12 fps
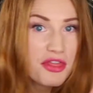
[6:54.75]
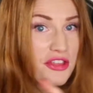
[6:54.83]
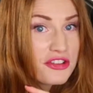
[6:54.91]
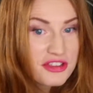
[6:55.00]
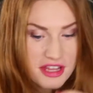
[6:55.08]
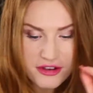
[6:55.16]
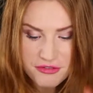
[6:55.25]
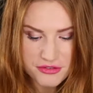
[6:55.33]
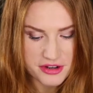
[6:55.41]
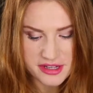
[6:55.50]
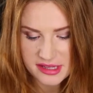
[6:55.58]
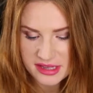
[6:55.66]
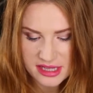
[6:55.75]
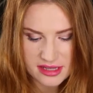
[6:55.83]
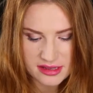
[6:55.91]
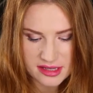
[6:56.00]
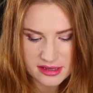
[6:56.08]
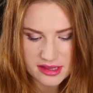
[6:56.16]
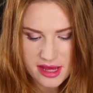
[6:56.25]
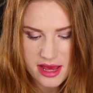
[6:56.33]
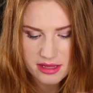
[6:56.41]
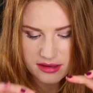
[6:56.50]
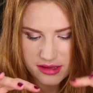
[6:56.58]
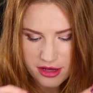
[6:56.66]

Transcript: The difference is insane.